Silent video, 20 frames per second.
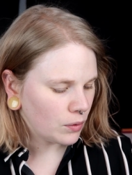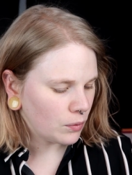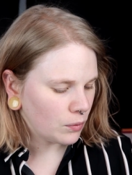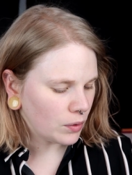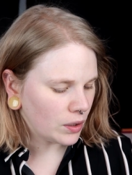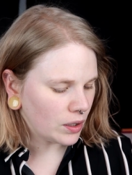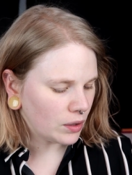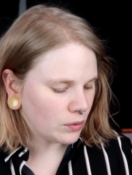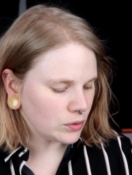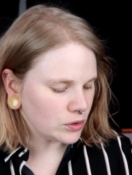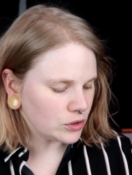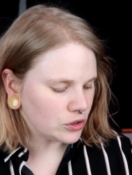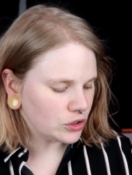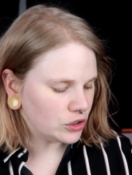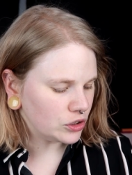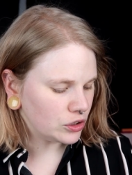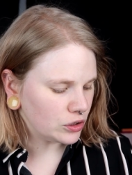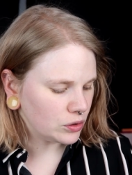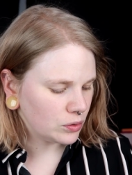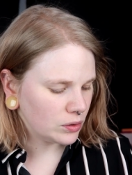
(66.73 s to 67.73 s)
what I want to
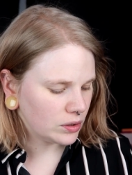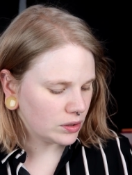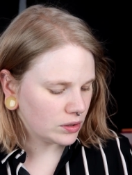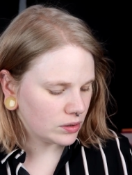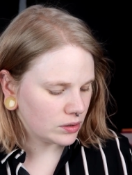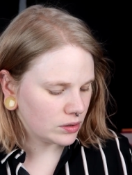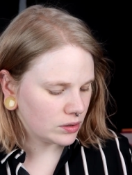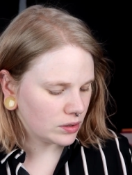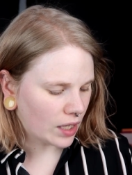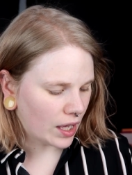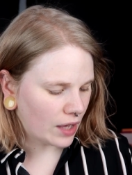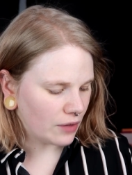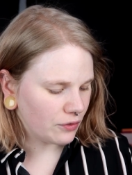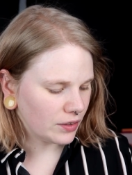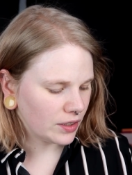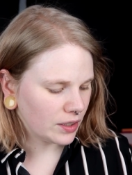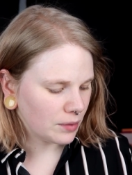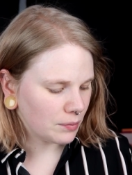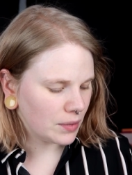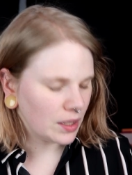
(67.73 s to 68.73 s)
do. I
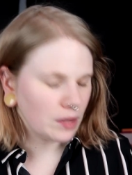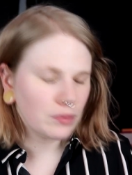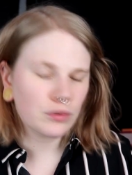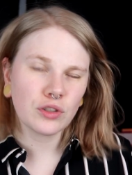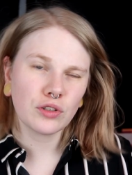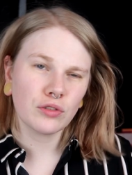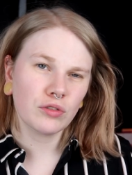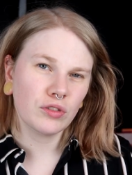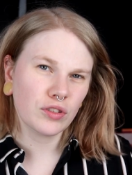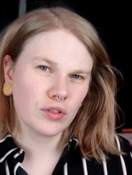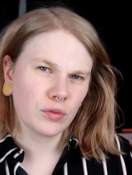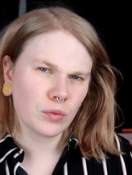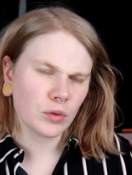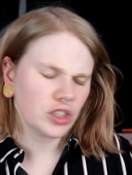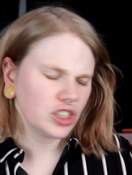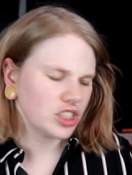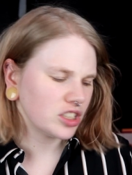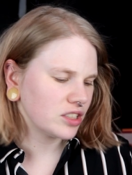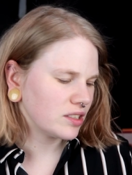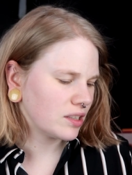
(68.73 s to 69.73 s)
think I maybe should
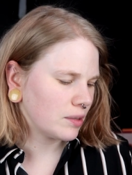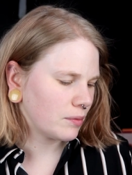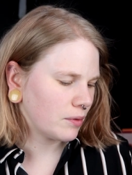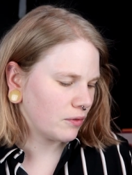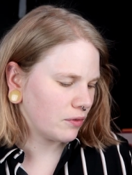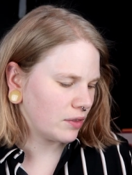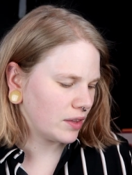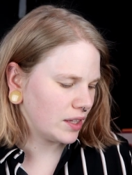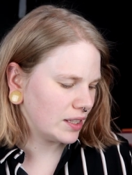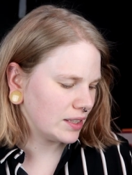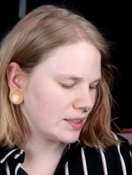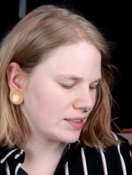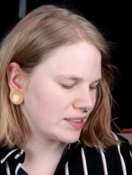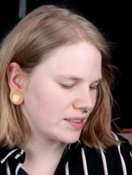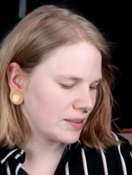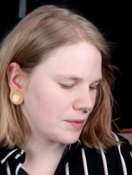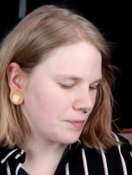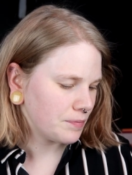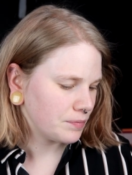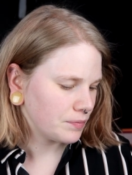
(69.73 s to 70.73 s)
swatch some of these.